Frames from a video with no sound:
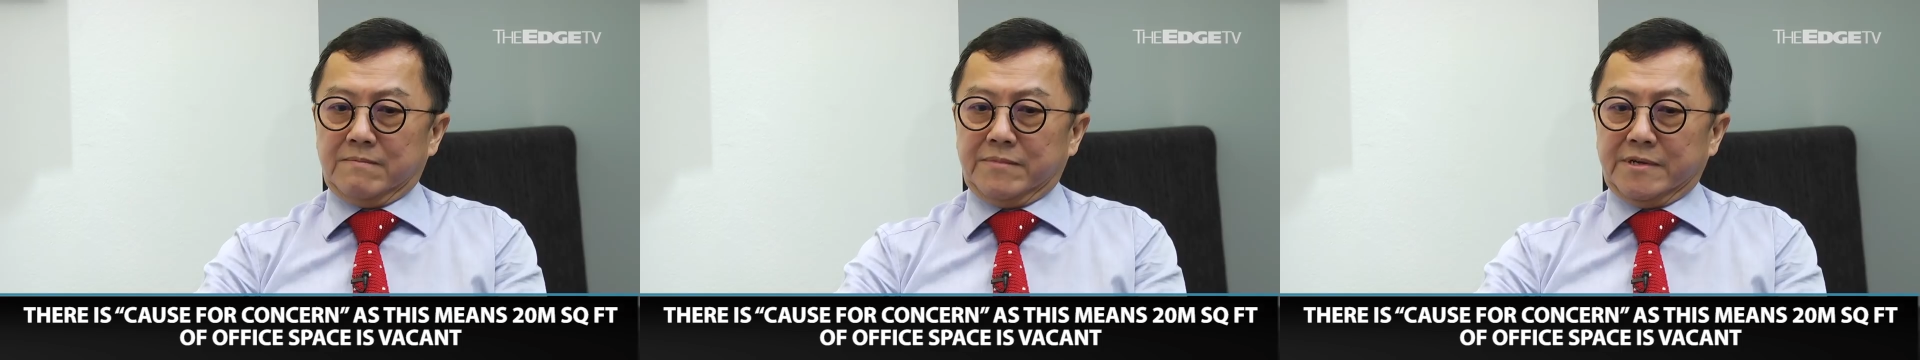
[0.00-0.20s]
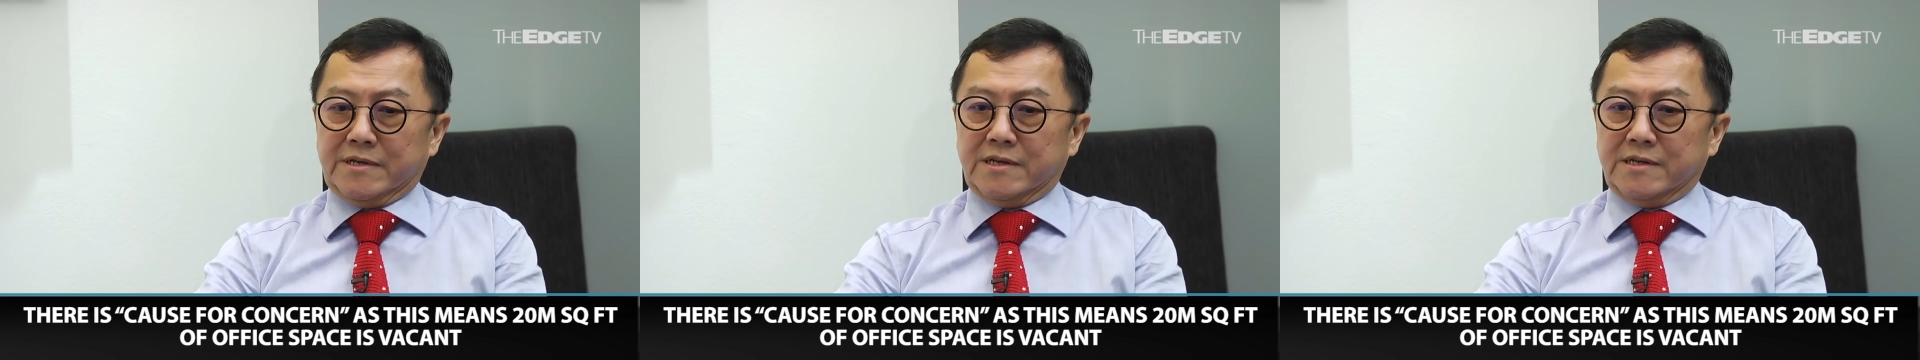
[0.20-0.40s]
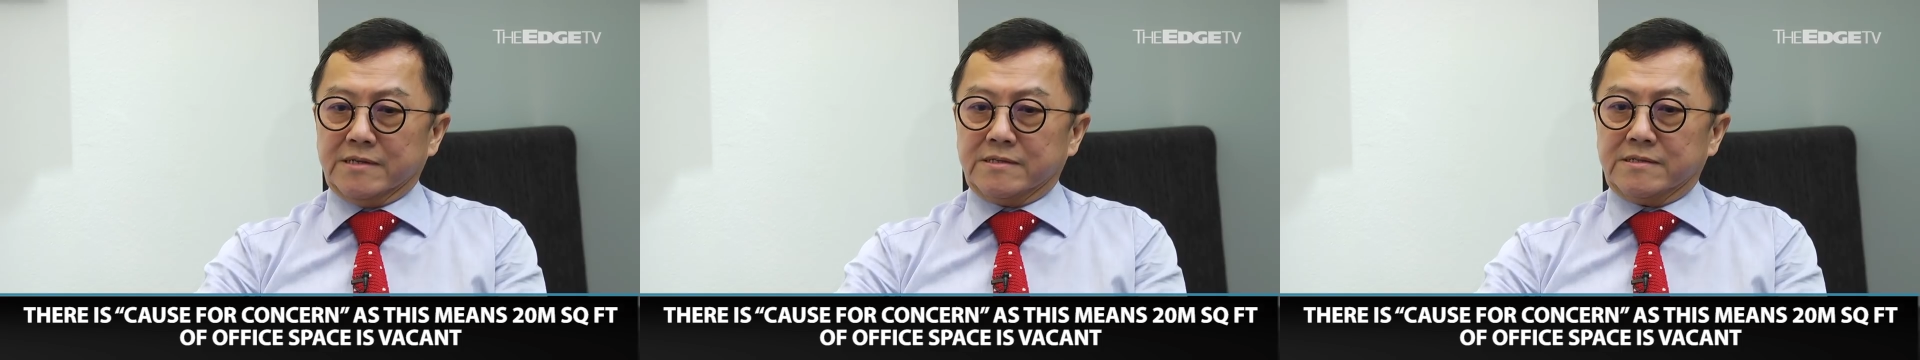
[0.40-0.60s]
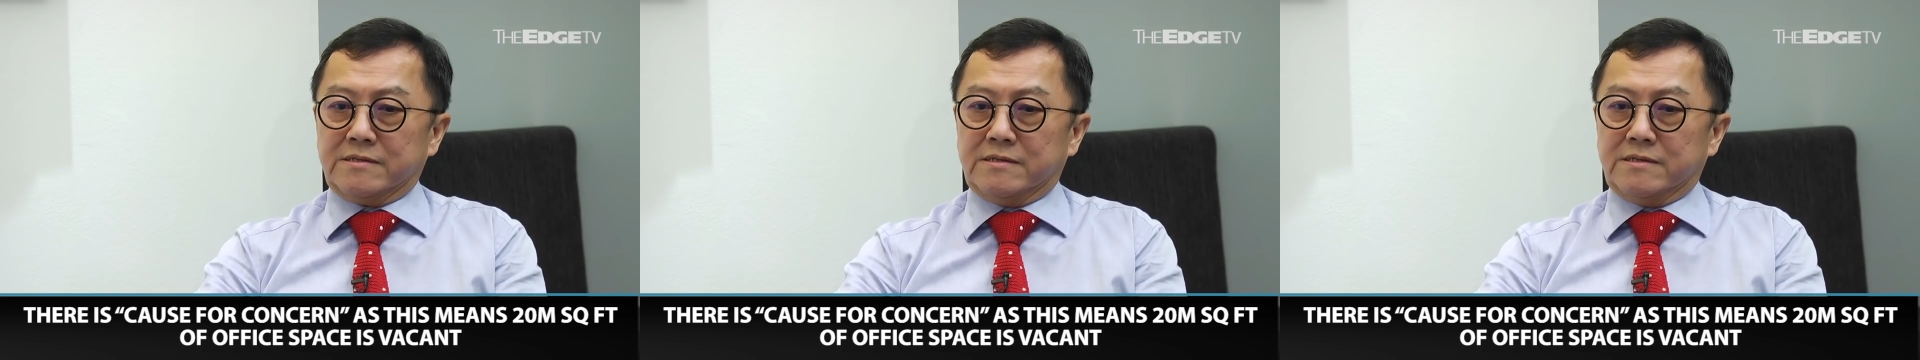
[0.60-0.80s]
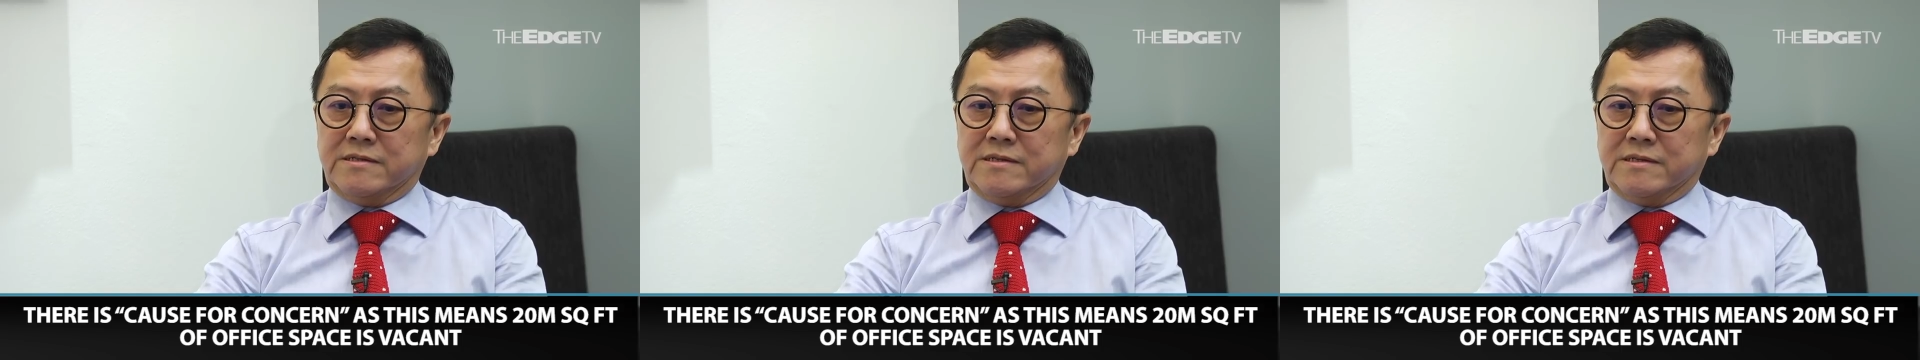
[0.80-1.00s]
because
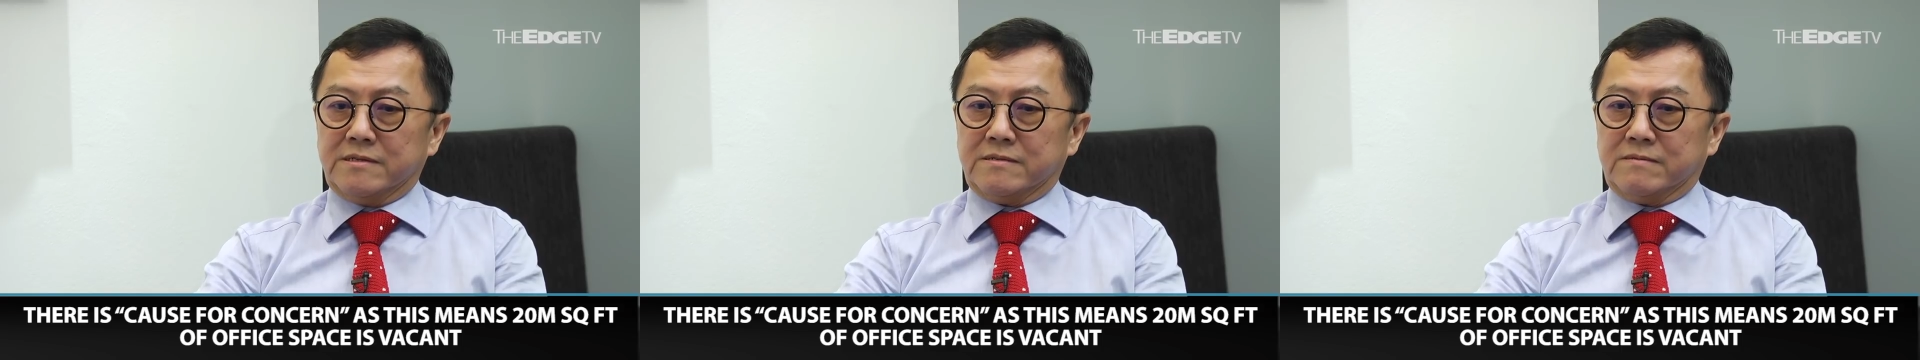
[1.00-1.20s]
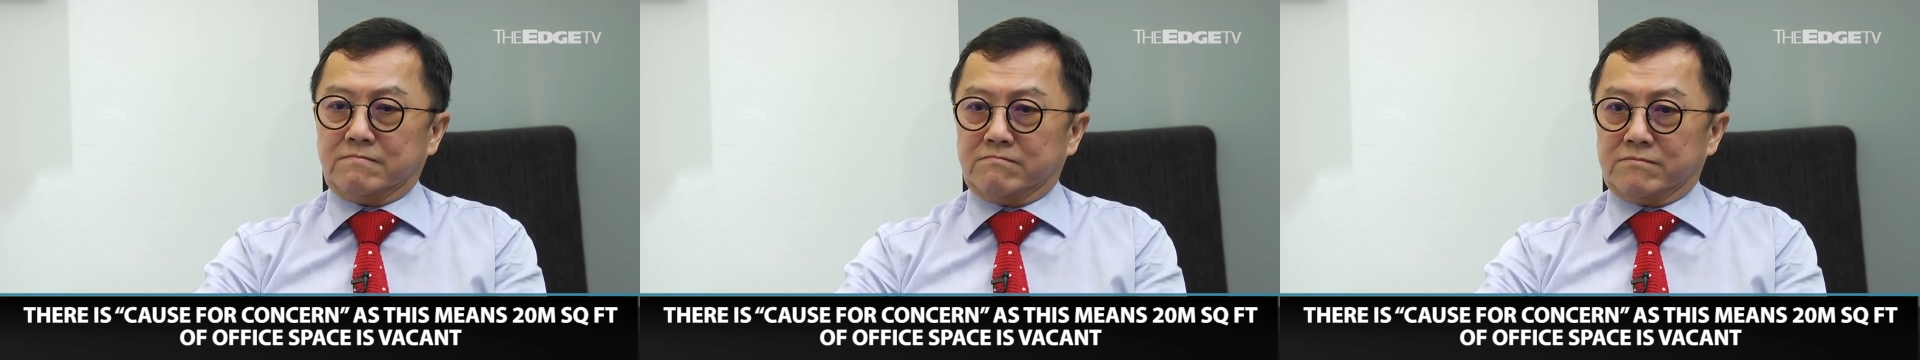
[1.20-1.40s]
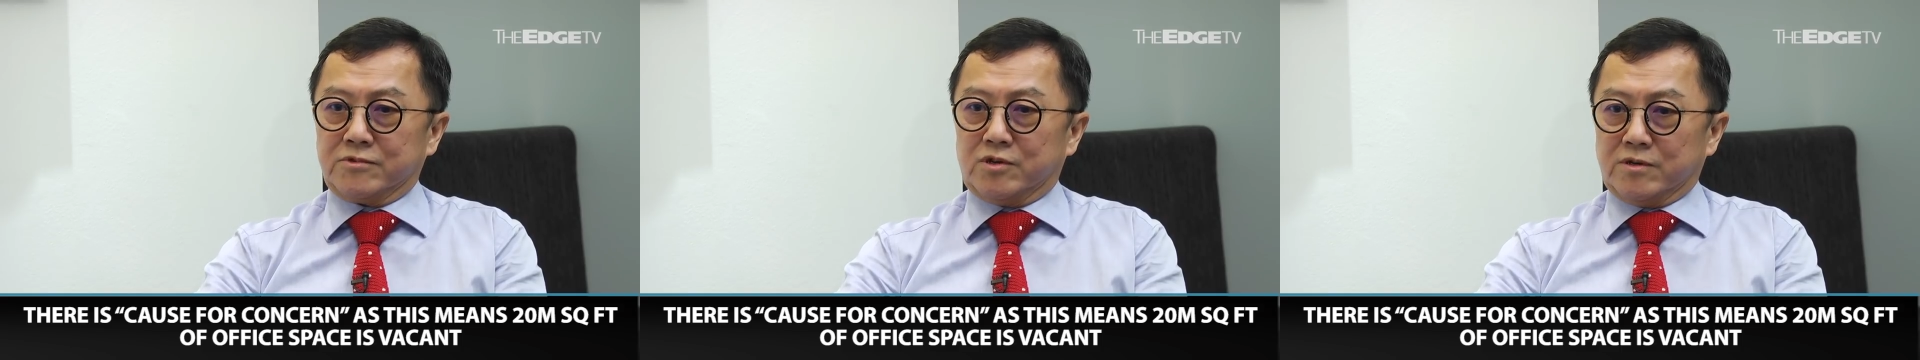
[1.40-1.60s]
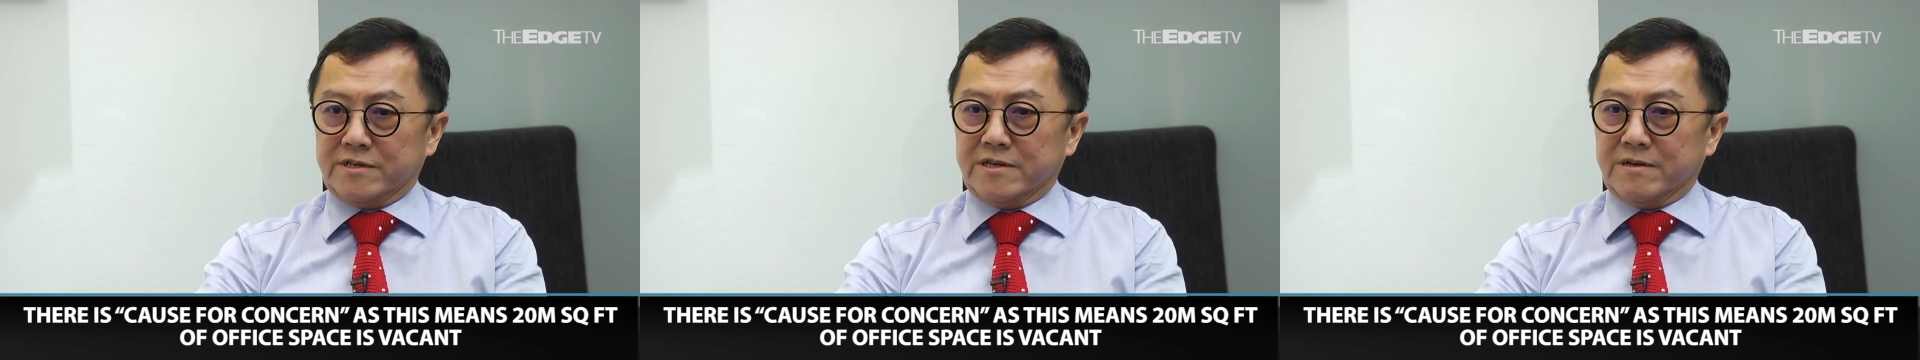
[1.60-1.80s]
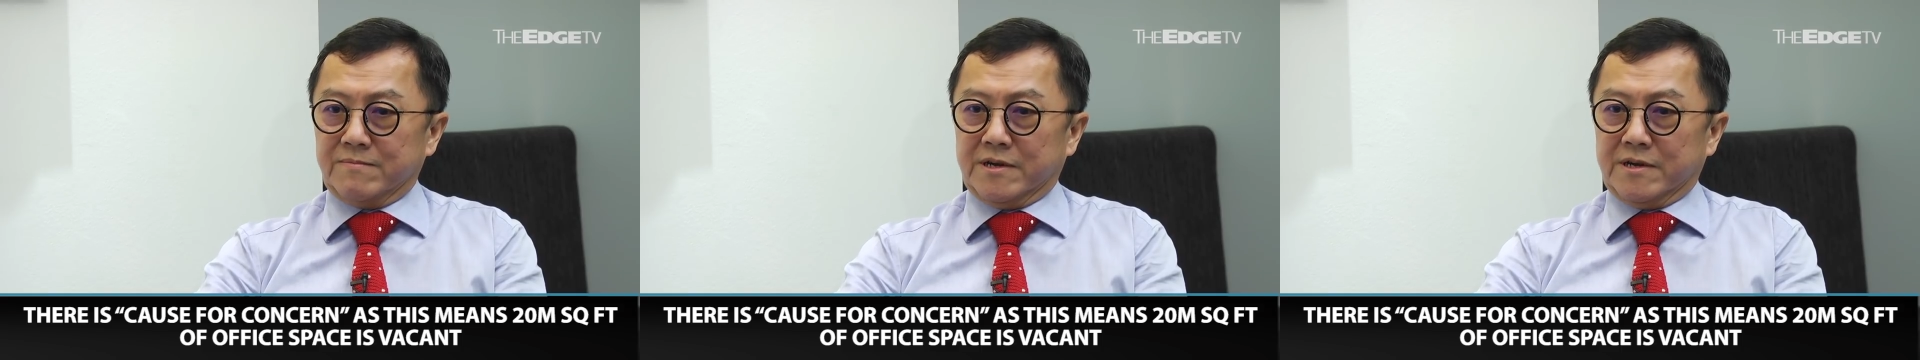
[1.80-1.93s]
this is talking